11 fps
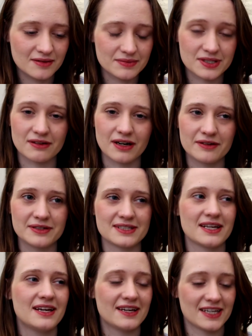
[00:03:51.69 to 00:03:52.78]
So I was
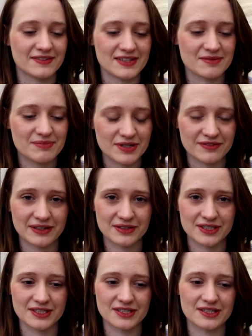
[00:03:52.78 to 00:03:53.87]
given some book
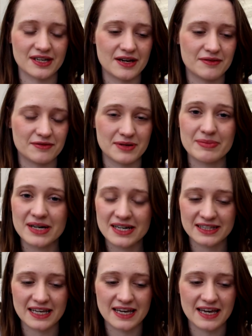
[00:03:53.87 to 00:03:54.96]
vouchers for my
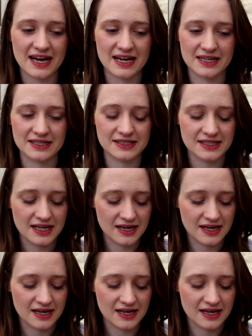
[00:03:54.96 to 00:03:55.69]
birthday, and